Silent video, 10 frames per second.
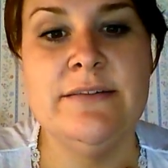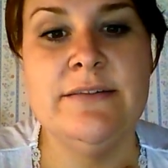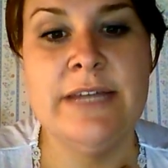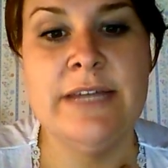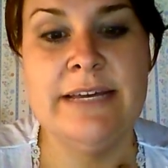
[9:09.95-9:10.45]

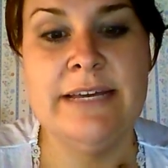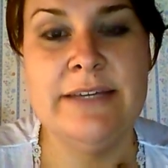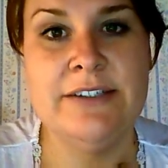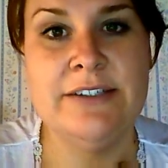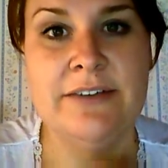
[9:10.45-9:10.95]
when I get
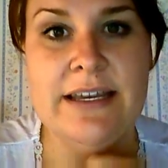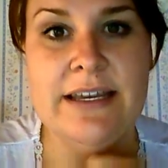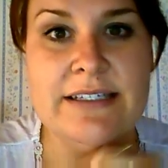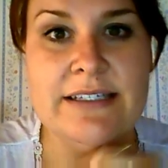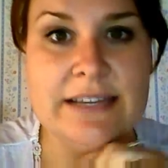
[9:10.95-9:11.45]
my
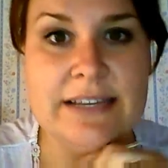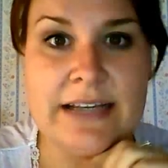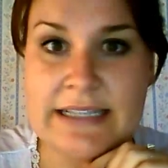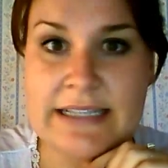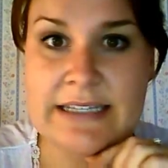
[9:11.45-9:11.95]
survey, to say
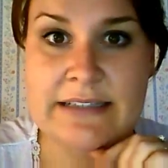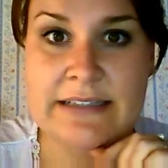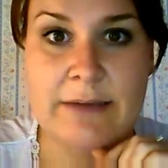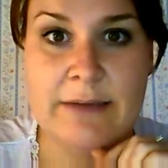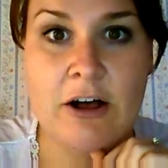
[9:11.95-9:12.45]
nice things
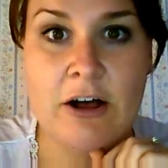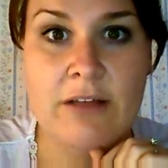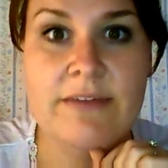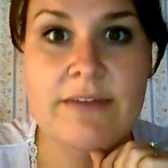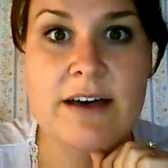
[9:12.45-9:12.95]
about all
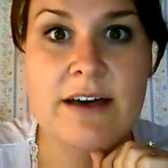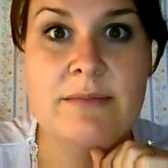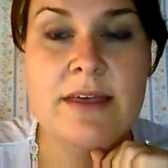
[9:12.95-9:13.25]
of them.